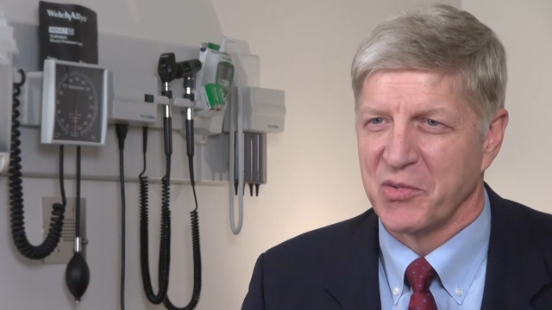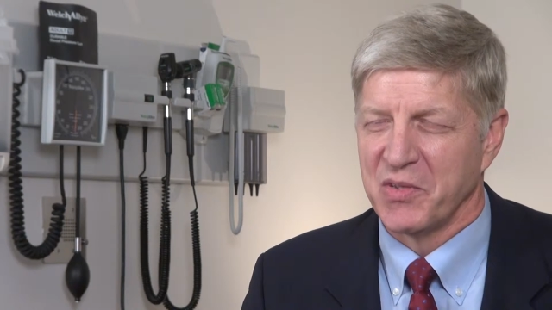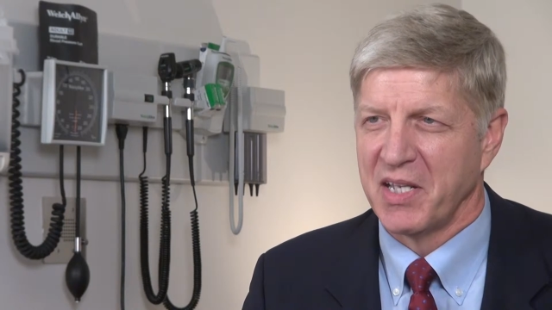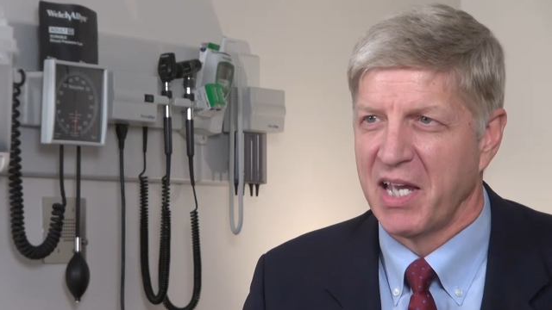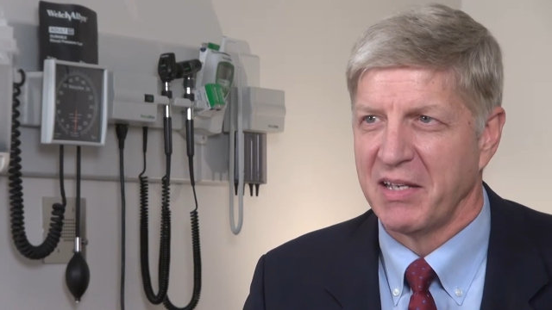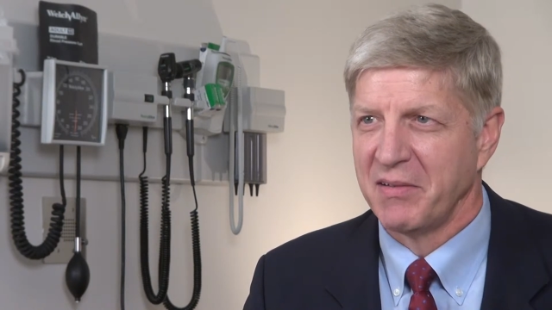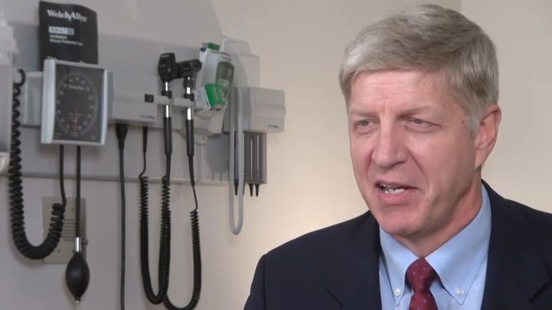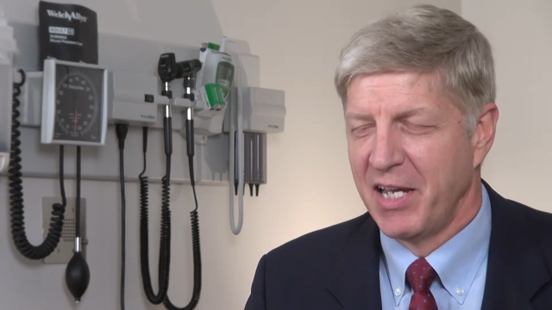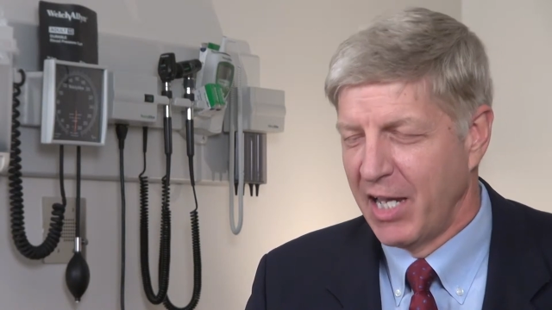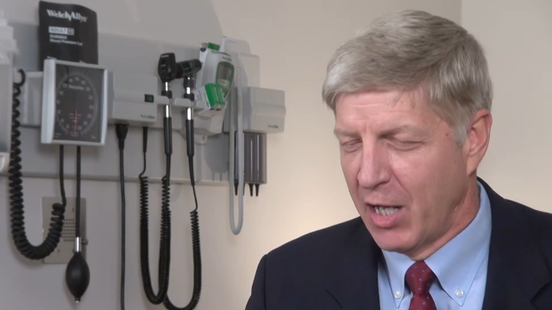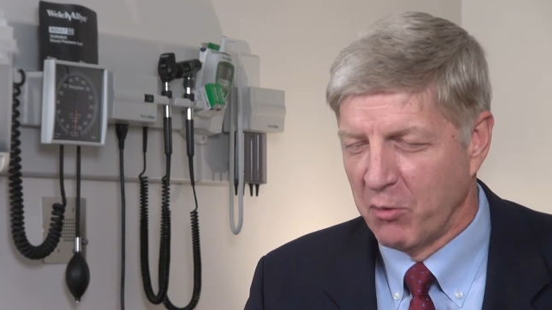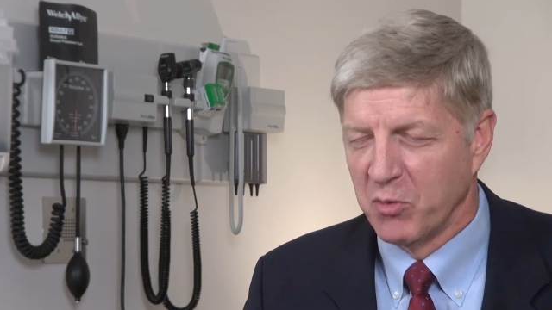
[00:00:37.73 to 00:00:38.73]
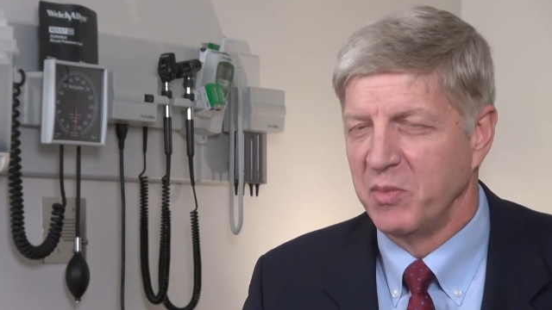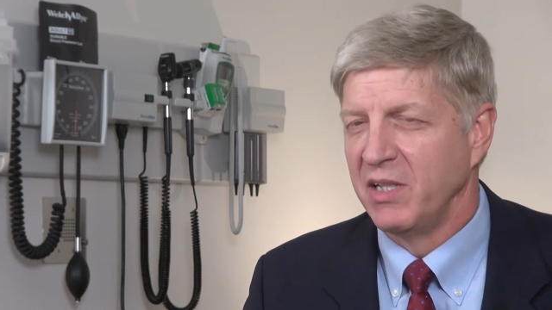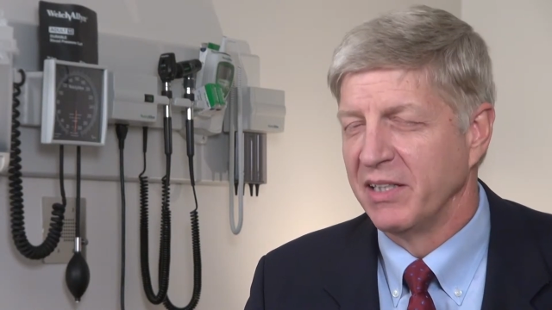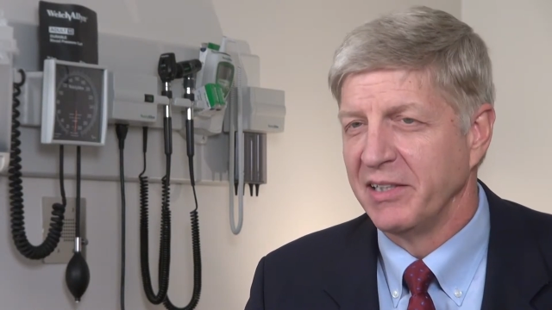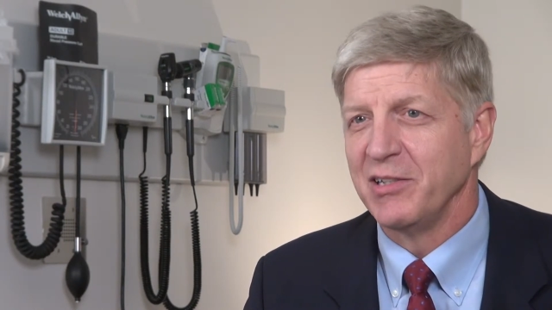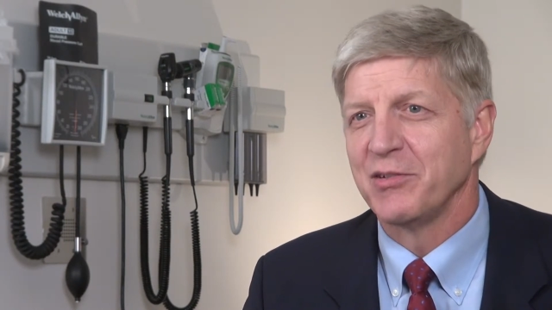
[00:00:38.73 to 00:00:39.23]
and that helps me
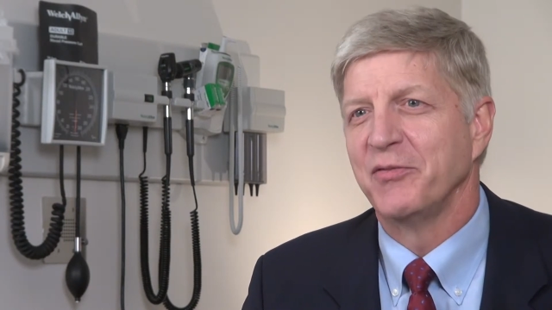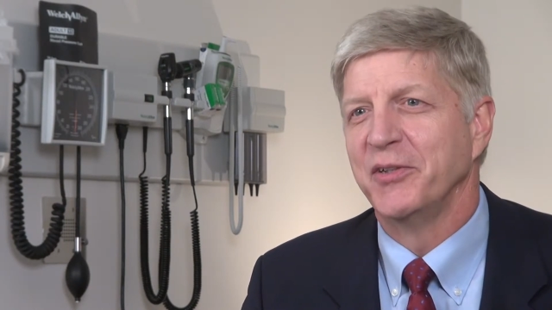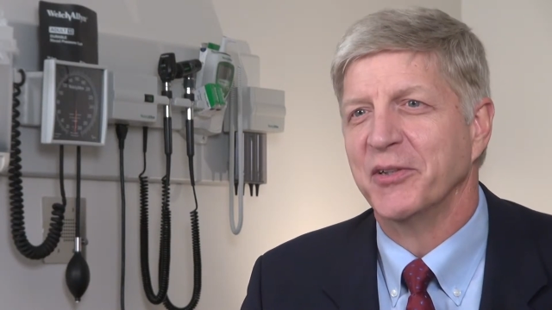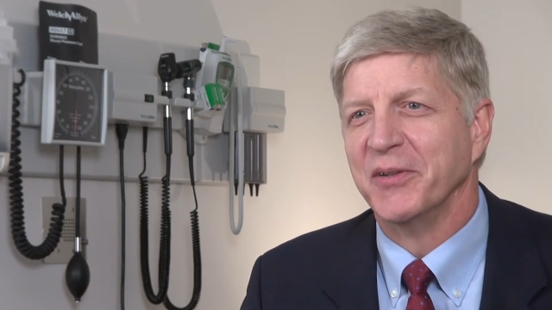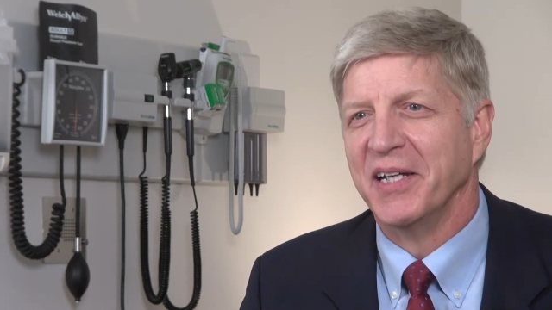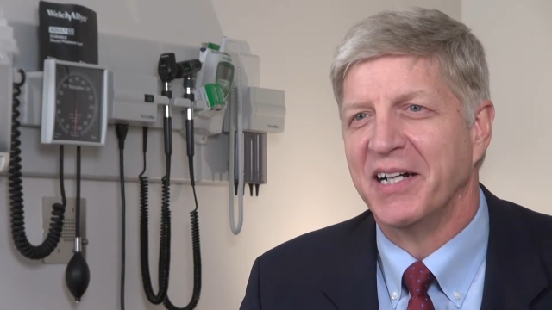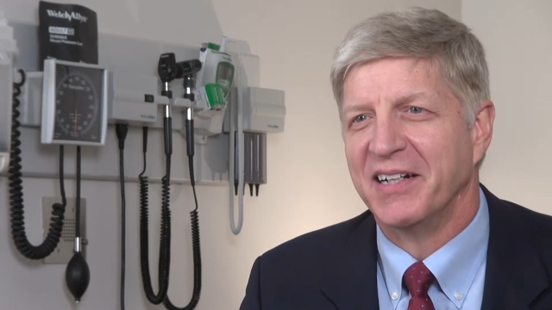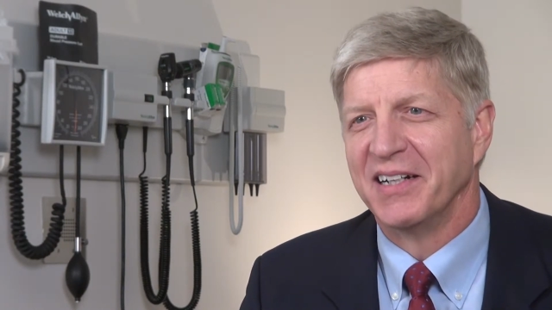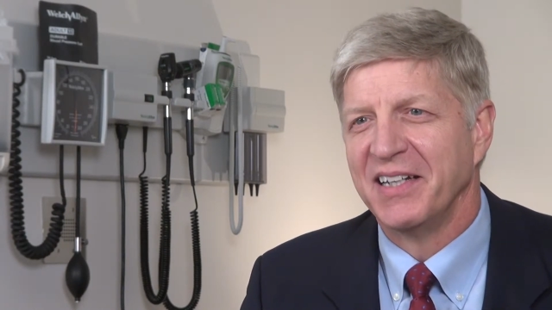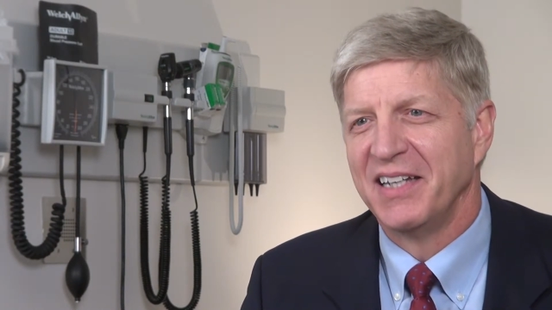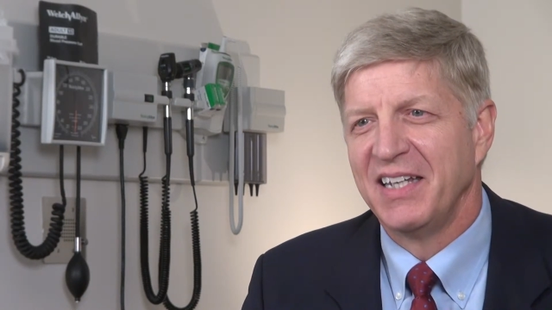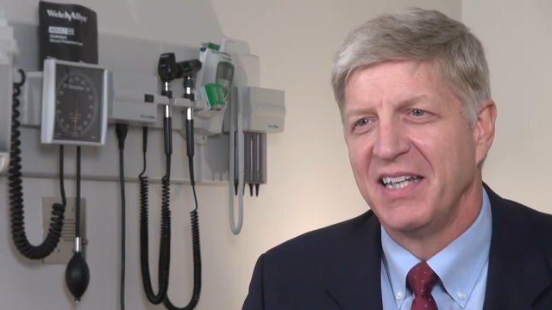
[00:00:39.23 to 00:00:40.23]
at least feel young.